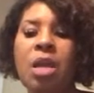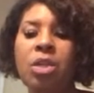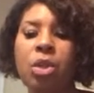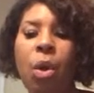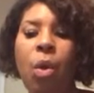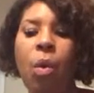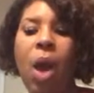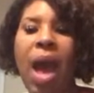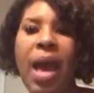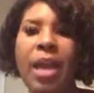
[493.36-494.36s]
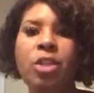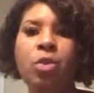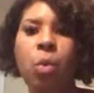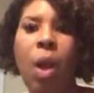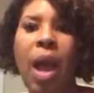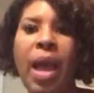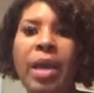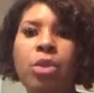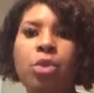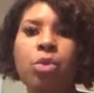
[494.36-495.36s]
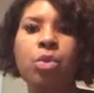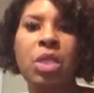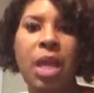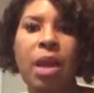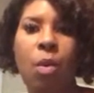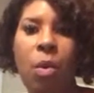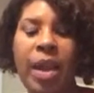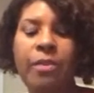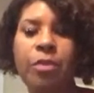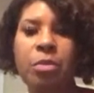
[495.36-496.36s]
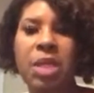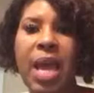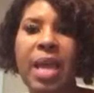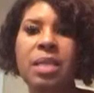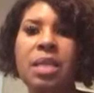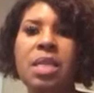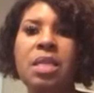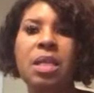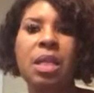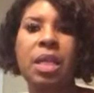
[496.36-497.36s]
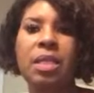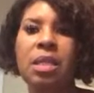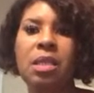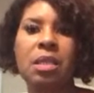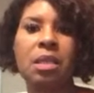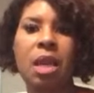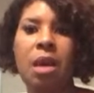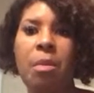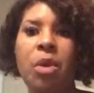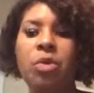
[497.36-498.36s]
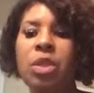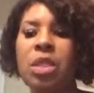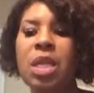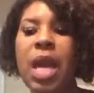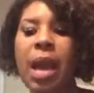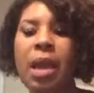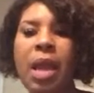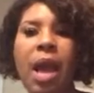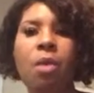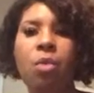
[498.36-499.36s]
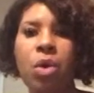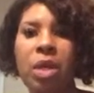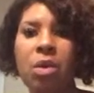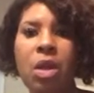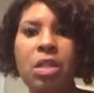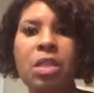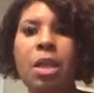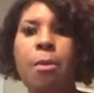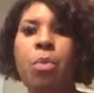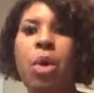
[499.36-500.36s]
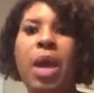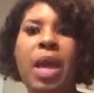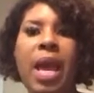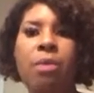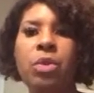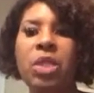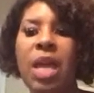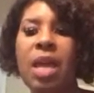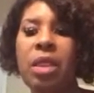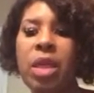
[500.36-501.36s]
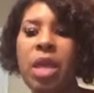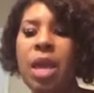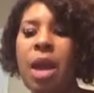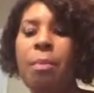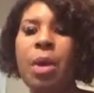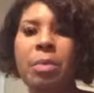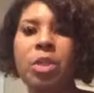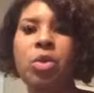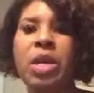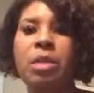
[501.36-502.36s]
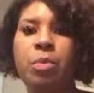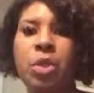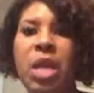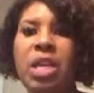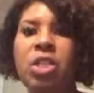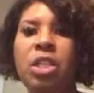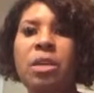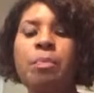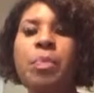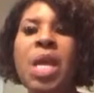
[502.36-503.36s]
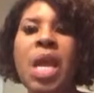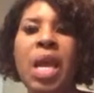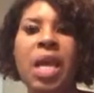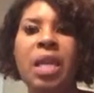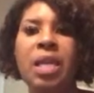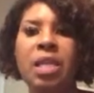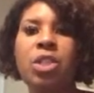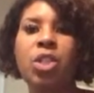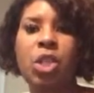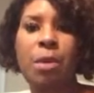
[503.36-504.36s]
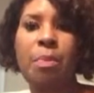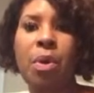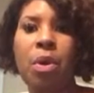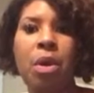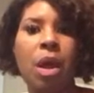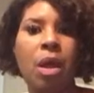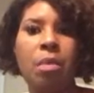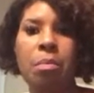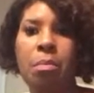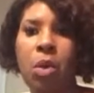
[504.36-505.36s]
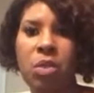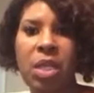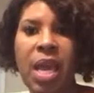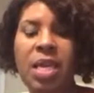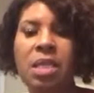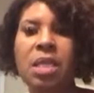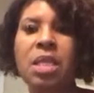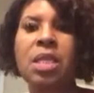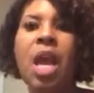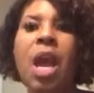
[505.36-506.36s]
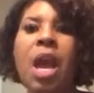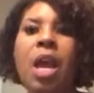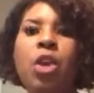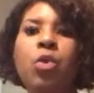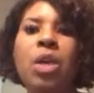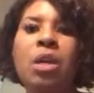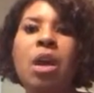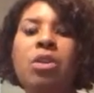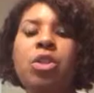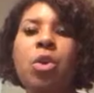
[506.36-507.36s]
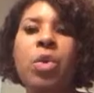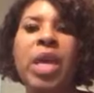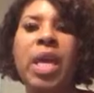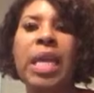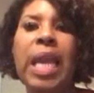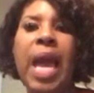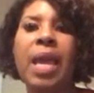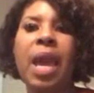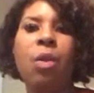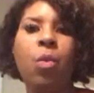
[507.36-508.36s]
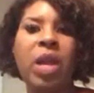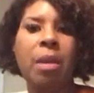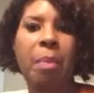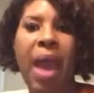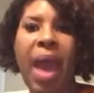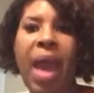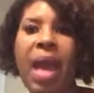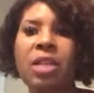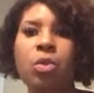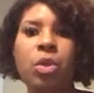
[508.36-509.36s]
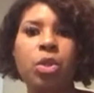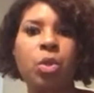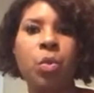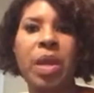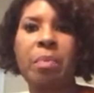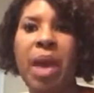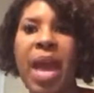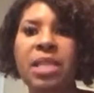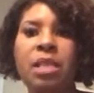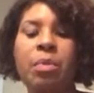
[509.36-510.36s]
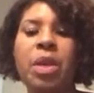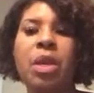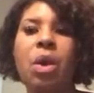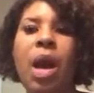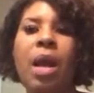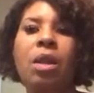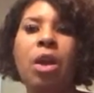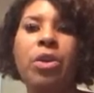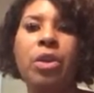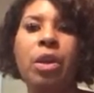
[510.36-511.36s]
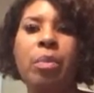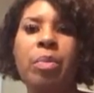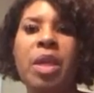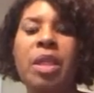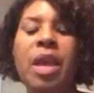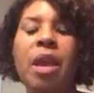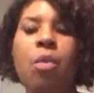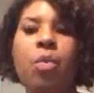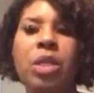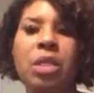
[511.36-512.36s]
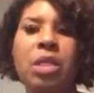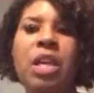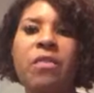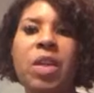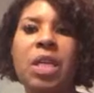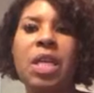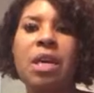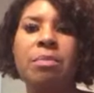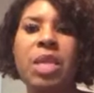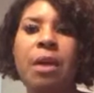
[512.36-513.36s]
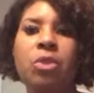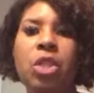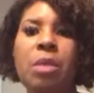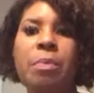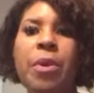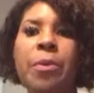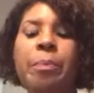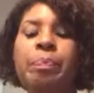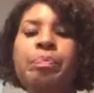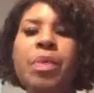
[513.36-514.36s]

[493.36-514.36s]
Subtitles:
So I try to stay away from taxis unless it's an emergency. I will get on a subway. I will take the public transportation. It is cheaper in most cases. You can also get like a week pass or a 2 week pass, depending on how long you're going to be there, which definitely comes out cheaper.